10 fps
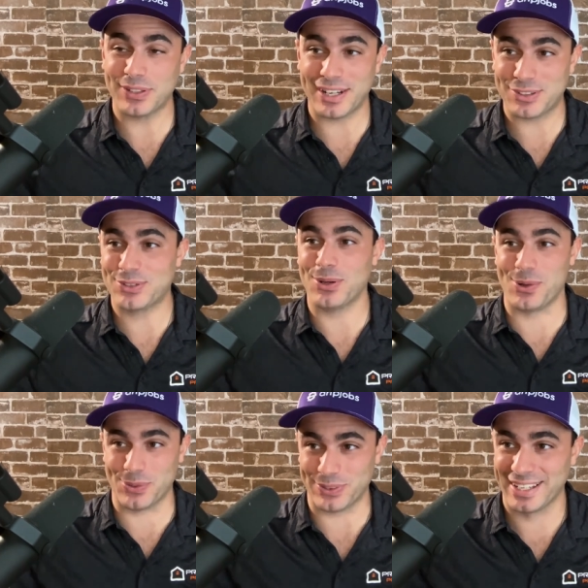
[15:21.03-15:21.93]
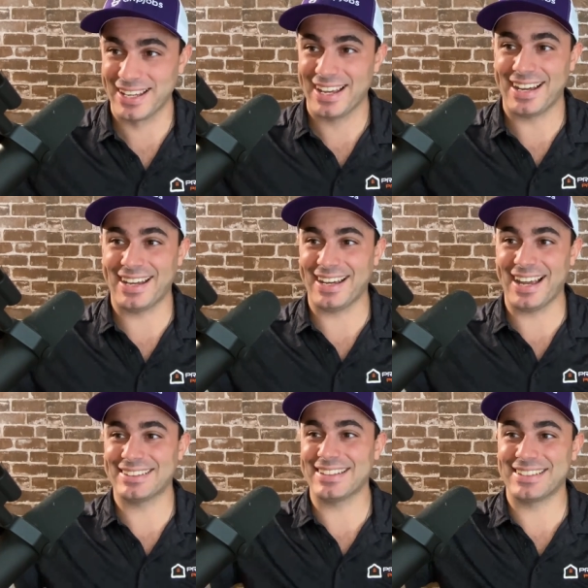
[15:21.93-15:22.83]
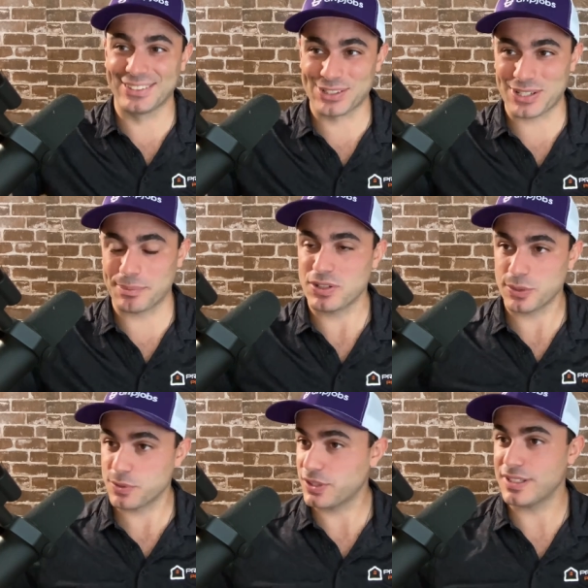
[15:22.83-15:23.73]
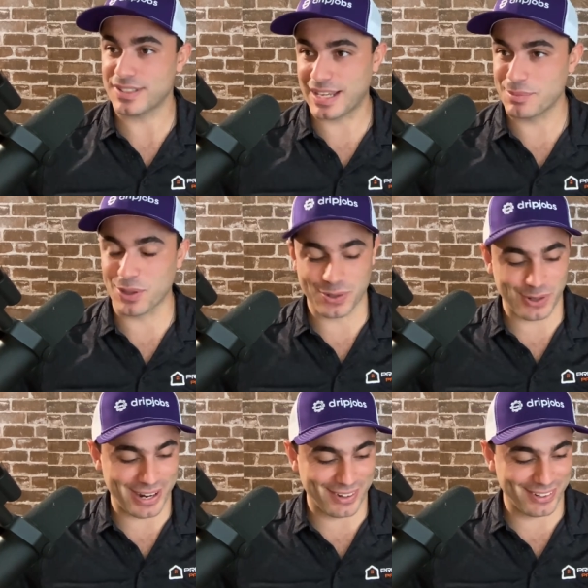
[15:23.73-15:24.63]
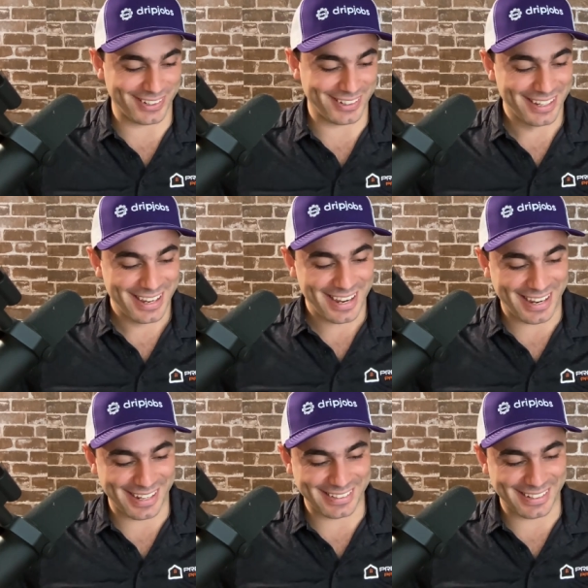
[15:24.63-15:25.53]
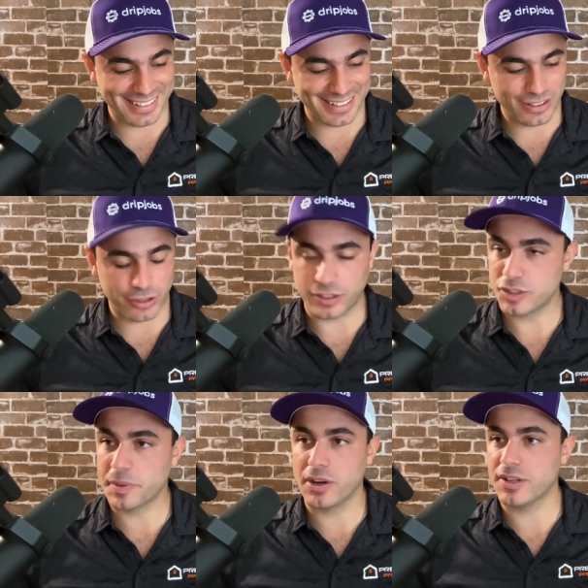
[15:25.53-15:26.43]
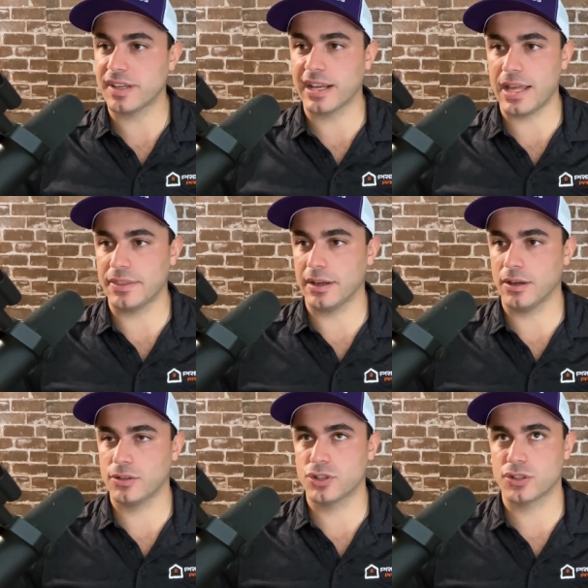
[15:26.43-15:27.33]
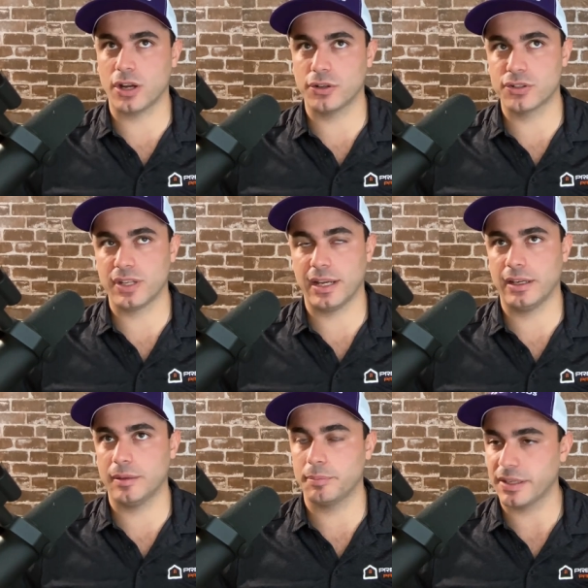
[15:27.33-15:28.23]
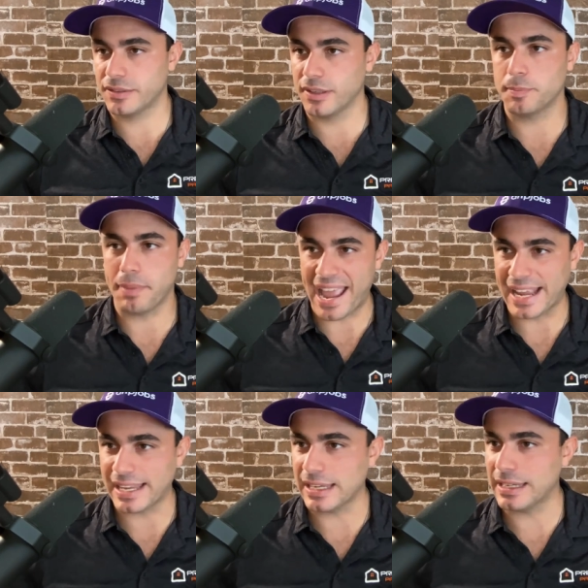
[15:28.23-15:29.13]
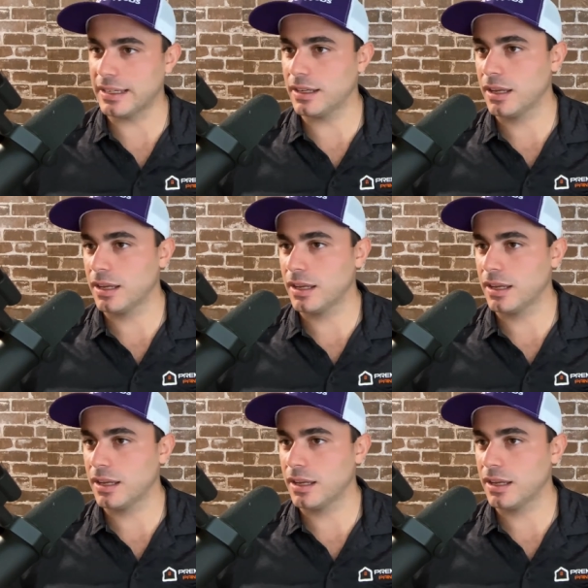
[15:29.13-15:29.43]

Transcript: sold uh, at the dealership because it was in the same local area. And uh, the experience I got there, just understanding business, banking,